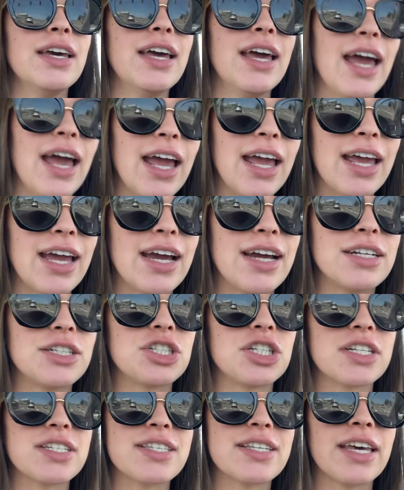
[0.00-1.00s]
and
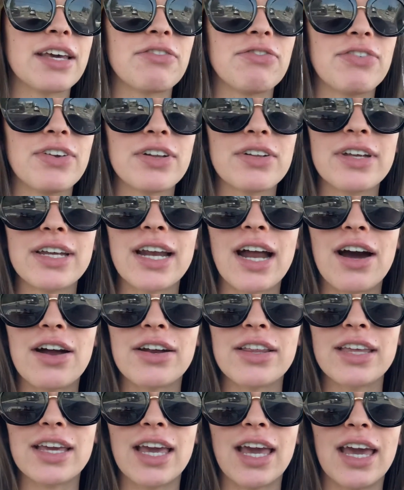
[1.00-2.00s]
she has to like fiddle it
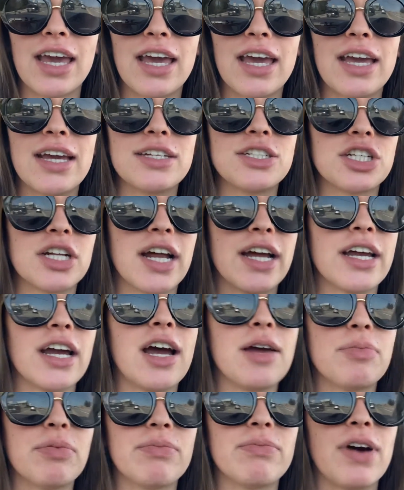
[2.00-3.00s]
out of the cage, and
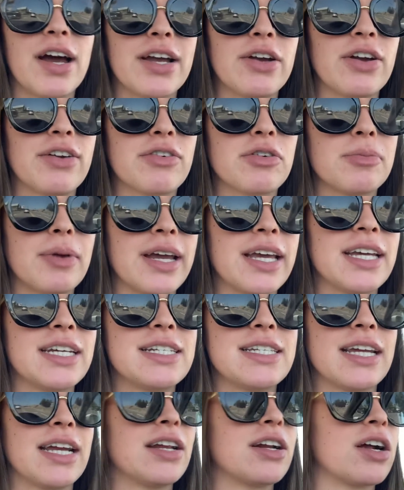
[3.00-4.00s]
I give her my
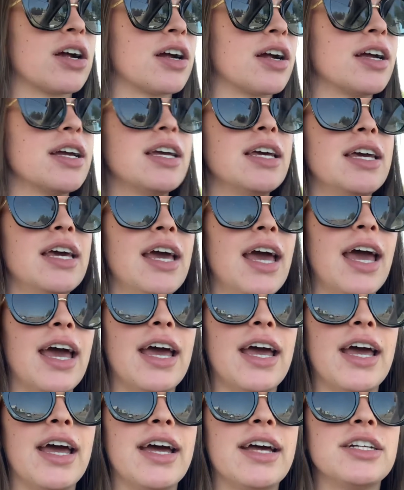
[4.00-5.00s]
container,
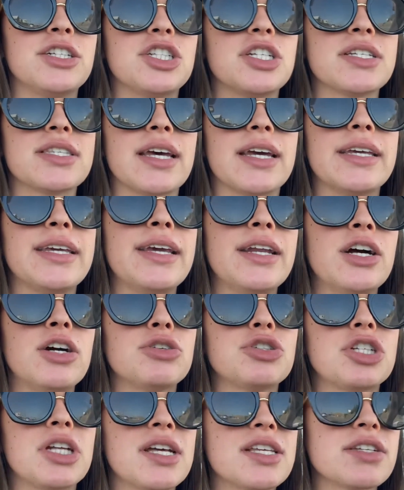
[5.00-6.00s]
and she's like,
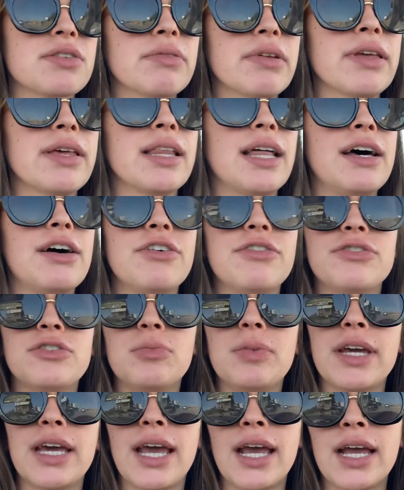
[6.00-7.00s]
she doesn't really love to
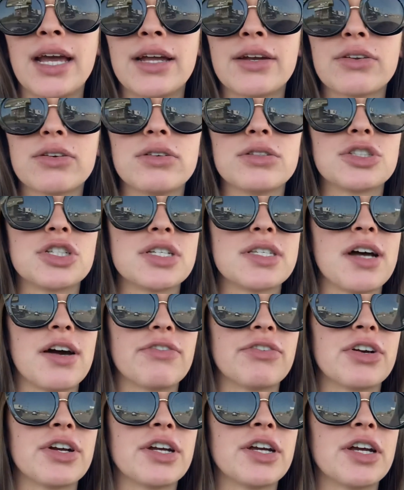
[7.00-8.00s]
be handled. She's
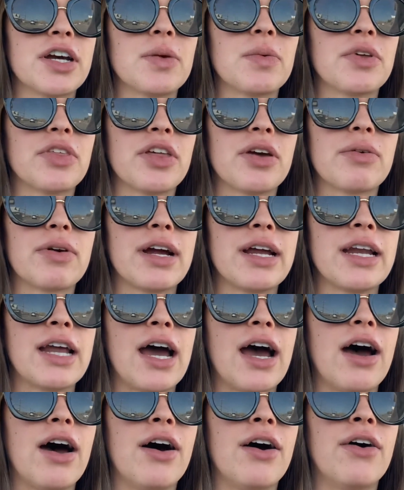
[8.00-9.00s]
not very good with it right
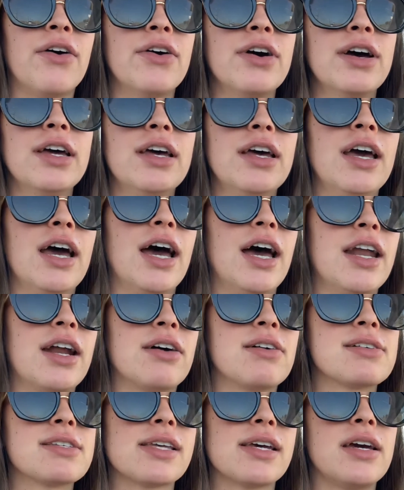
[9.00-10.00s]
now. And
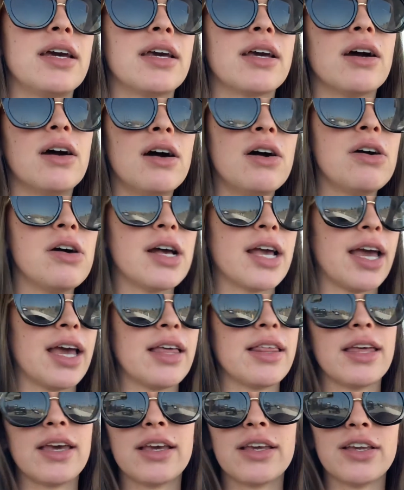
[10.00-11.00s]
I was like, oh, okay,
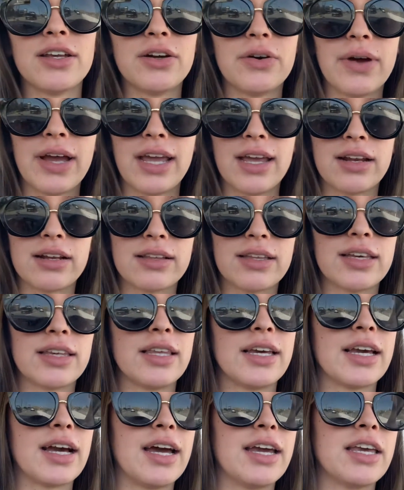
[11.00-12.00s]
like, handling,
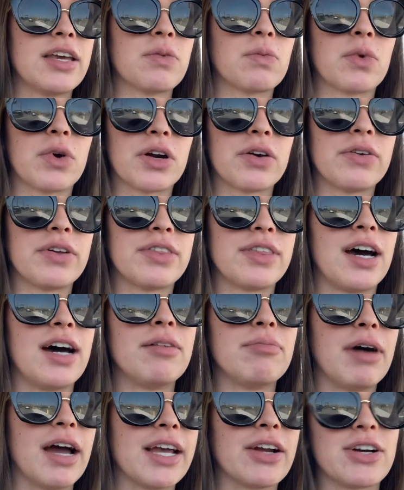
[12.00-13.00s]
like I can work with
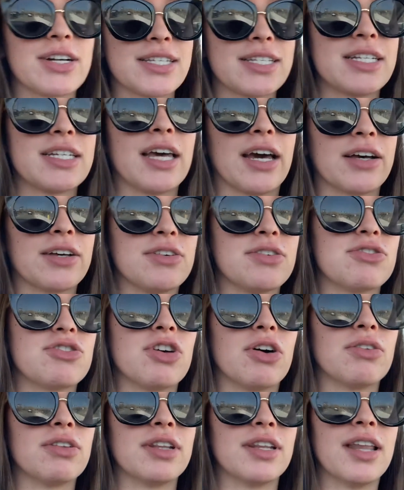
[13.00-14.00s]
that. My crested geckos
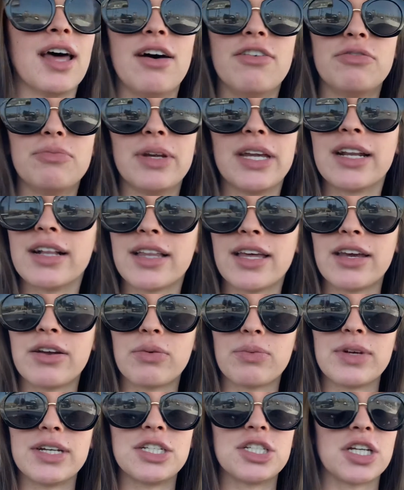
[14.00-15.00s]
don't love me to like
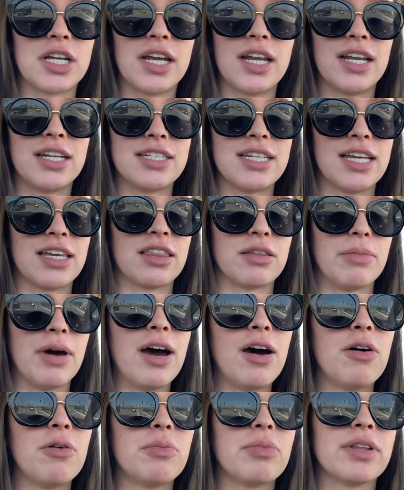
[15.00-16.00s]
reach in and take them
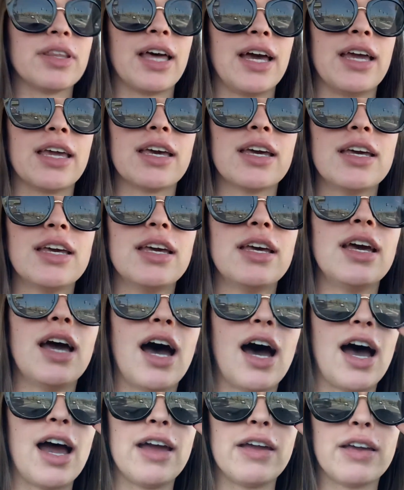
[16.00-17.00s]
out, but like
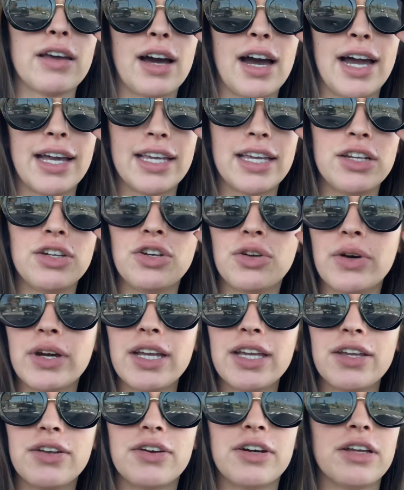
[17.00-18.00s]
I can do
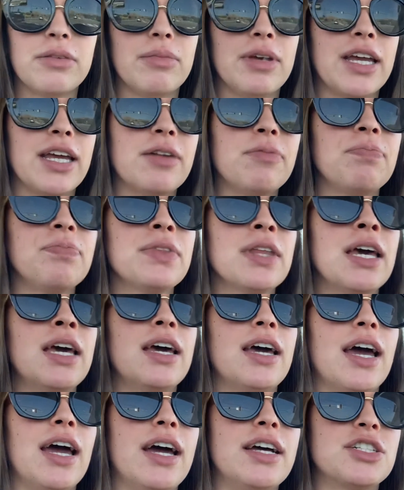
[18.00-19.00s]
it, you know what I mean?
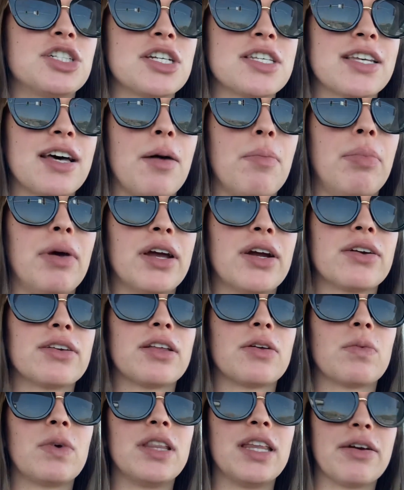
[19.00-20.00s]
And she's a lot bigger
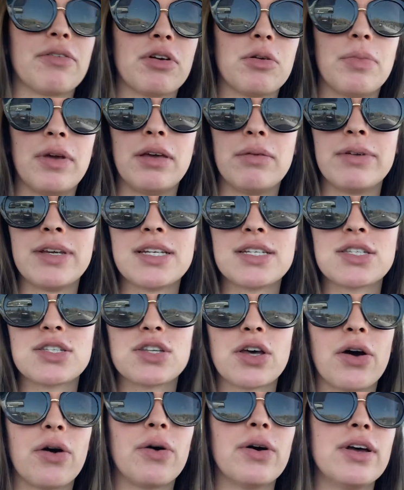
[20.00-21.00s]
than when they were babies,
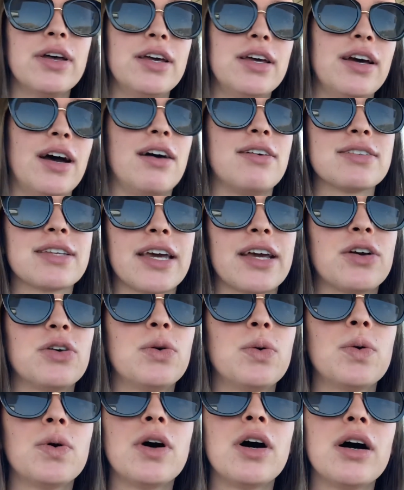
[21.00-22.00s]
so I was like,
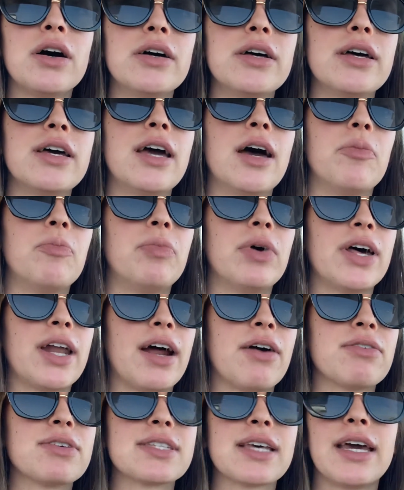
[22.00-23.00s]
cool. But
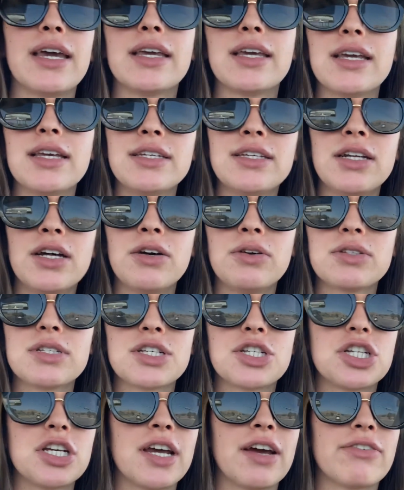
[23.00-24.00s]
I was like, you know,
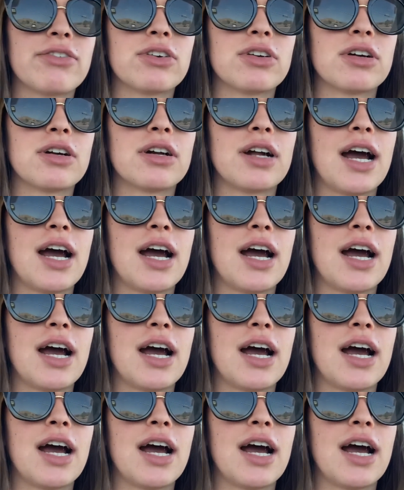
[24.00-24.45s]
has she ever